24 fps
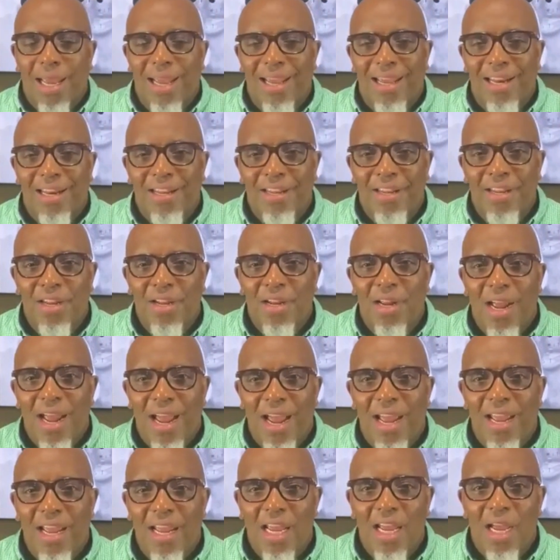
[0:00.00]
And here
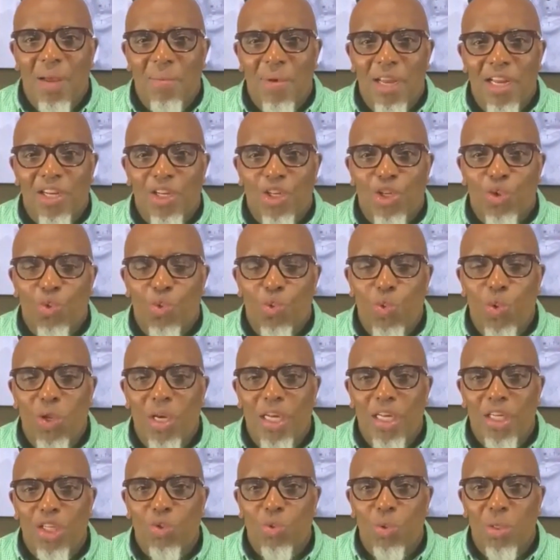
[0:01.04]
I am in
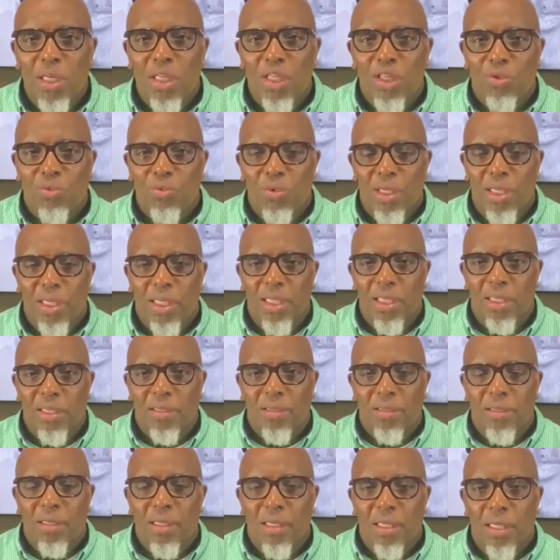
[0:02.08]
2023,
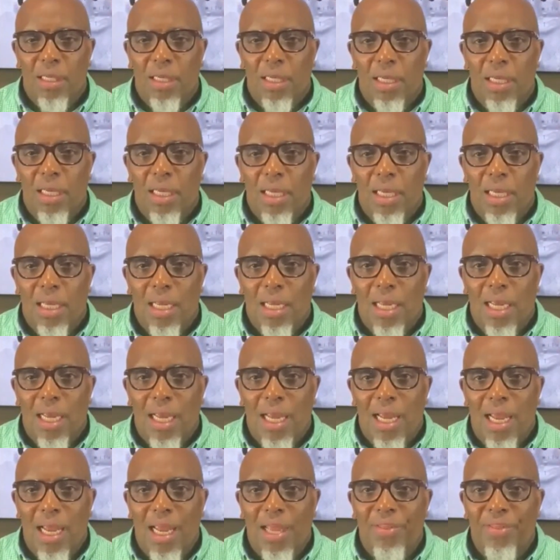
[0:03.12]

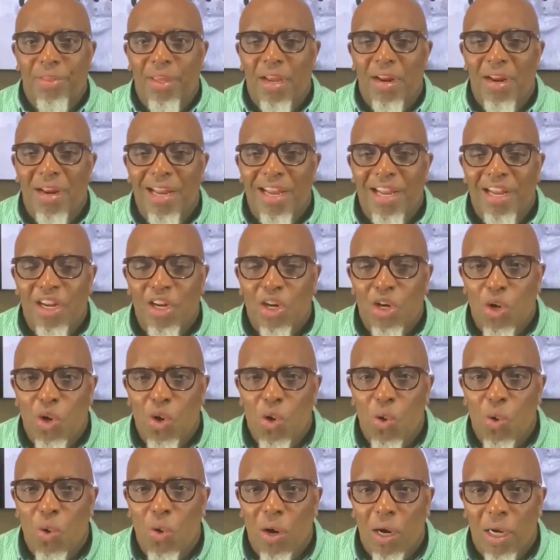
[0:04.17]
and they're in
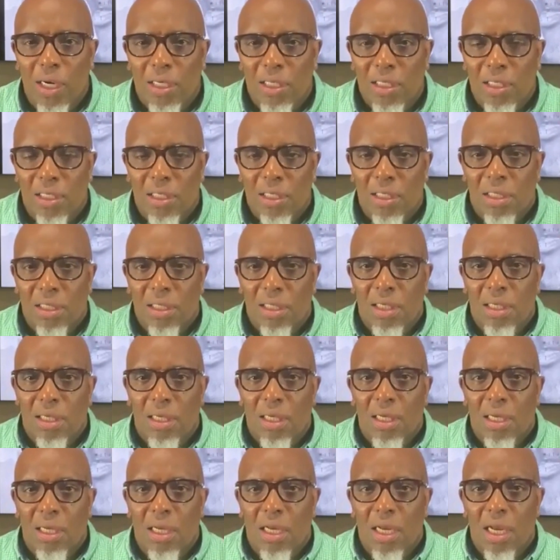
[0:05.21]
court
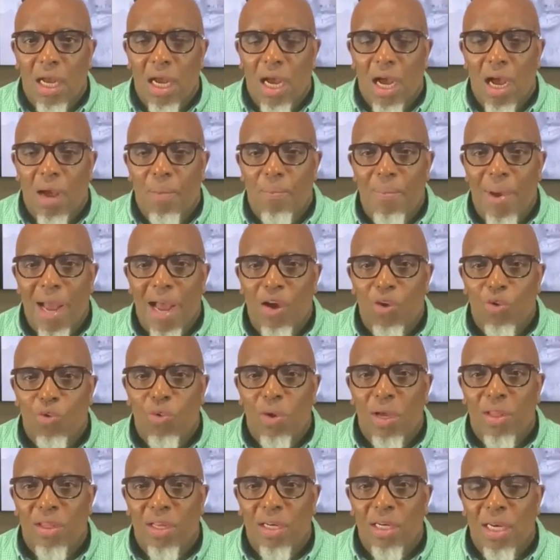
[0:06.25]
about
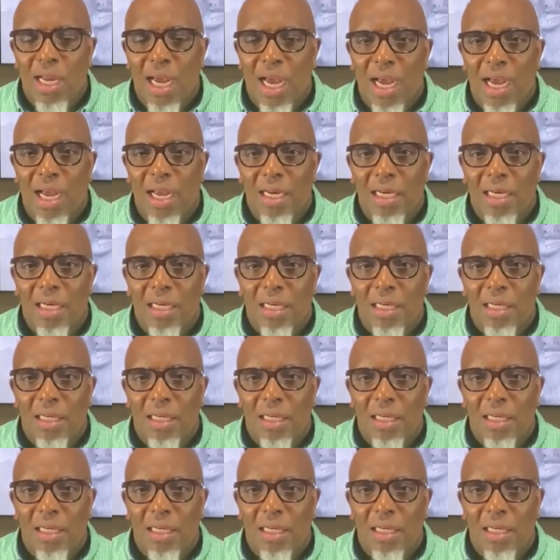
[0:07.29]
whether or not